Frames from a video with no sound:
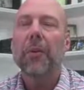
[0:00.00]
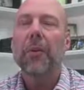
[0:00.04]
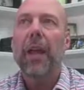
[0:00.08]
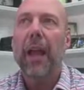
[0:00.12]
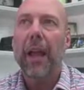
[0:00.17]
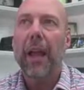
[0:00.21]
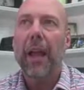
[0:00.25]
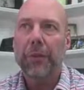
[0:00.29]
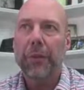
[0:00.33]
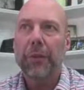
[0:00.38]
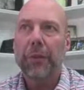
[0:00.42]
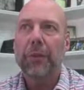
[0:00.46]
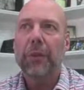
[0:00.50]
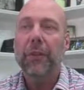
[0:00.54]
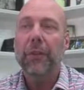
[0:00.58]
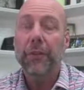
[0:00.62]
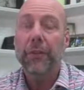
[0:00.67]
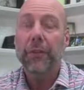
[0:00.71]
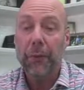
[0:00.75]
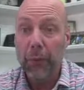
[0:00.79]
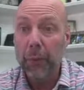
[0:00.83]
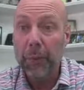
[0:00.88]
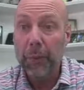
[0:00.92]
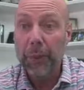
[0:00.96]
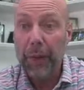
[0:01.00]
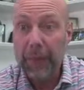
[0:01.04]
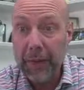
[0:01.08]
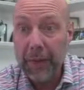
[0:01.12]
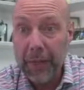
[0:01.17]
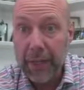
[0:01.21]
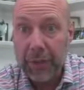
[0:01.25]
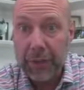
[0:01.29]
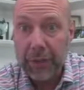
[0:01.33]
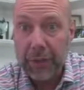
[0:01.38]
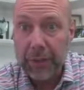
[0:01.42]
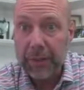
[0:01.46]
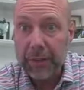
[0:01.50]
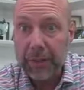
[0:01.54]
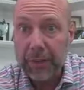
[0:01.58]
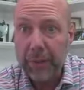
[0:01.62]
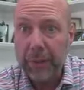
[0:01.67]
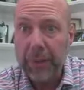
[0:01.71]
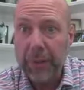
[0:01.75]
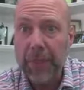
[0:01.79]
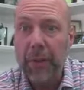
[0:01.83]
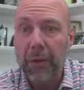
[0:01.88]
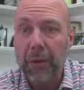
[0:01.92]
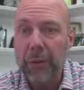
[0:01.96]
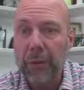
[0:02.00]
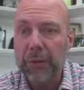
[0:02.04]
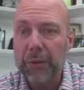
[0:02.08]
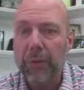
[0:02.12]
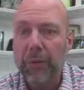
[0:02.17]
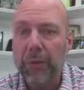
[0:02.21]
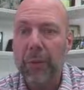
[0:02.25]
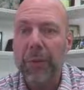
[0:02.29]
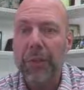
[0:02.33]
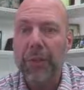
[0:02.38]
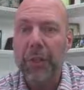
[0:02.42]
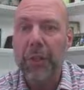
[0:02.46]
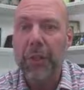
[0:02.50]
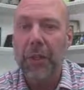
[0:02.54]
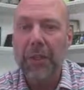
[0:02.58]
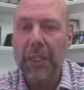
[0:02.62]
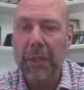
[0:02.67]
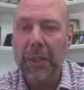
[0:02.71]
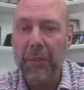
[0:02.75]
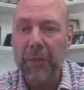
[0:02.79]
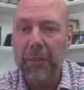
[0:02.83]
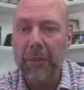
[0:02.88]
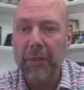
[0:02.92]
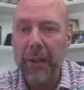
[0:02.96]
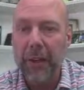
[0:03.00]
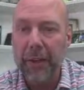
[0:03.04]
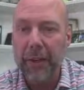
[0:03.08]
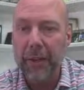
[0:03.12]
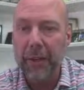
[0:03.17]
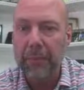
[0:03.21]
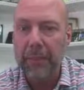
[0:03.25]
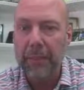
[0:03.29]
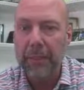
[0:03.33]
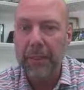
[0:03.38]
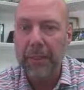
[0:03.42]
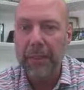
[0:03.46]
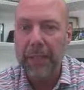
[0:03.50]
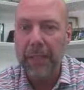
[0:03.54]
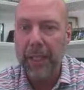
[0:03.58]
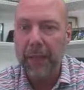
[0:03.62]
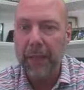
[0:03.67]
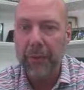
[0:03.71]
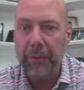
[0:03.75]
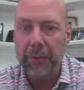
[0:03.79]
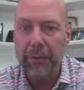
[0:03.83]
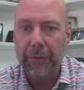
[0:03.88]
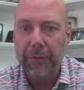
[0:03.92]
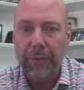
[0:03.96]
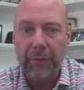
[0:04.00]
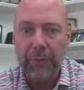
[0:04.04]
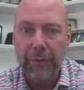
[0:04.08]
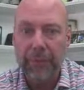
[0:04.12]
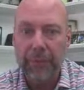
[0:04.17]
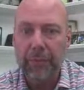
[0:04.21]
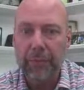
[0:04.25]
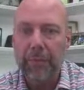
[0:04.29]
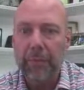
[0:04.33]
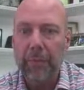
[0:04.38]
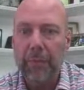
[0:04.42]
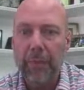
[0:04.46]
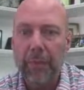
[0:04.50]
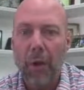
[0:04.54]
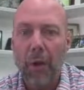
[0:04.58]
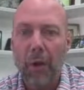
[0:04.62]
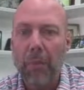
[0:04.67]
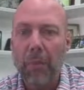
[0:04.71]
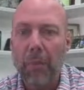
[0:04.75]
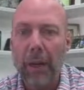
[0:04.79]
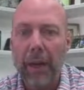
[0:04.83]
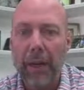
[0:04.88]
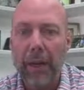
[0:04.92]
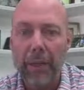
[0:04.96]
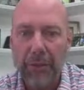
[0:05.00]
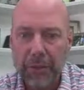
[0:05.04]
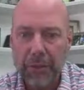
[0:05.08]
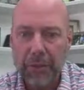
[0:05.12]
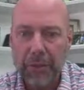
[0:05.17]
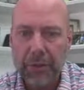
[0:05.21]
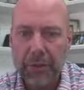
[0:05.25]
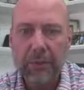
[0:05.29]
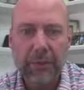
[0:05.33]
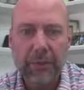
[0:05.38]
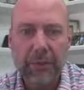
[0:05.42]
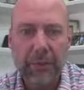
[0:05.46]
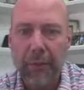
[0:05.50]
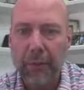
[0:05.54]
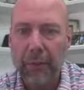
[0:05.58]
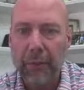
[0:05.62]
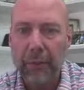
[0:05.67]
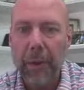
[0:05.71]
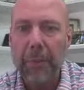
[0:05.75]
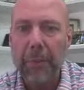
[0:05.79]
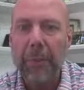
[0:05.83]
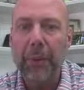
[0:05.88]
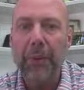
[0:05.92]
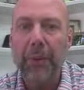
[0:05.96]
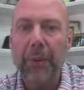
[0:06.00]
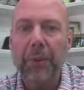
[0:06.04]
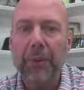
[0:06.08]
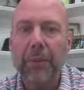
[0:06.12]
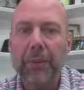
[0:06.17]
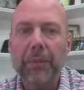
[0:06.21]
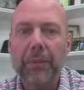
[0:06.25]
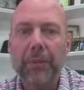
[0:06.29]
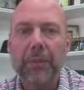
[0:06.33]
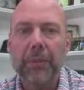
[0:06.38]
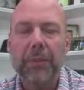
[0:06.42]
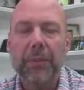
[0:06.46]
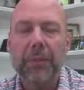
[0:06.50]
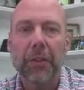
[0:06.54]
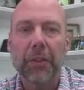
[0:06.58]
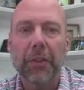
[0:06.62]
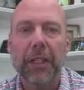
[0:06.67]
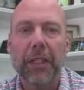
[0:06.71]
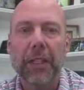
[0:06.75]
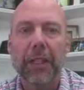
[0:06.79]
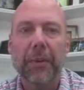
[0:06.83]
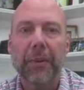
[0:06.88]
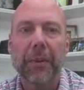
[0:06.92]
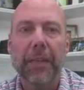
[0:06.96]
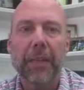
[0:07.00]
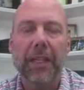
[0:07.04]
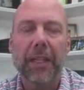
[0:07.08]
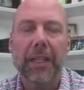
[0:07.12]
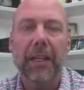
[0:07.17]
after a full renovation, because we know it was from a turnkey provider, Mid-South Home Buyers, very reputable turnkey company in